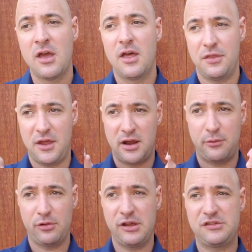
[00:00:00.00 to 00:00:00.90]
And then I
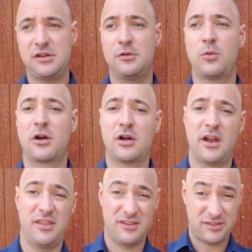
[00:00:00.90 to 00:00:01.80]
release you to work on
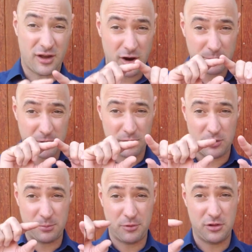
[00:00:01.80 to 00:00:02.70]
it. This is the hard part where
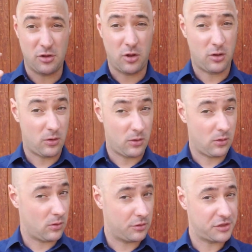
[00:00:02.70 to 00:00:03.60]
you're putting the
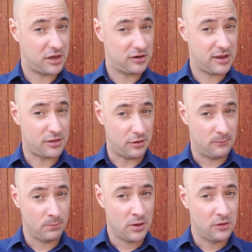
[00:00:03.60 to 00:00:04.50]
whole thing together.
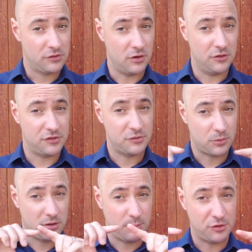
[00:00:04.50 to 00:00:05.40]
So this is
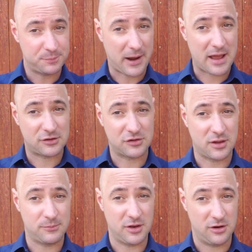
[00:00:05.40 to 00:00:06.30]
where the most practice
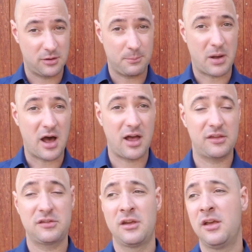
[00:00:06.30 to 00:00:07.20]
comes in. You're going to
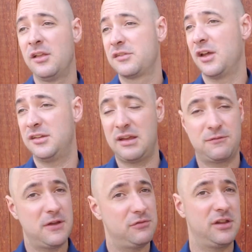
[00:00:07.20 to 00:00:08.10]
pause. It's going to take
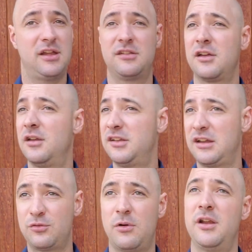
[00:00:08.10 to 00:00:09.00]
15. It's going to take
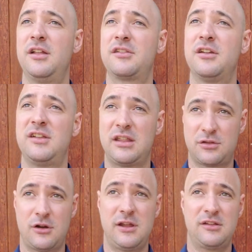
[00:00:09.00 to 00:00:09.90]
20. It's going to take
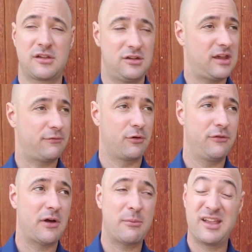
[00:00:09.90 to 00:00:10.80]
30. It's going to take
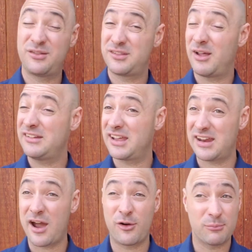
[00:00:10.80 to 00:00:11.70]
45 minutes. It might take an
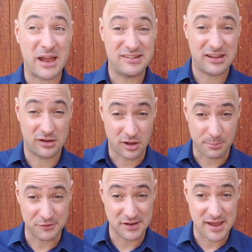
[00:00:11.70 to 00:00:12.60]
hour. It might take a couple
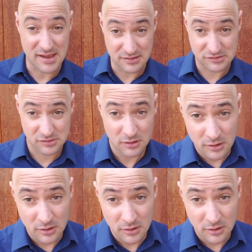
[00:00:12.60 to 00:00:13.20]
days.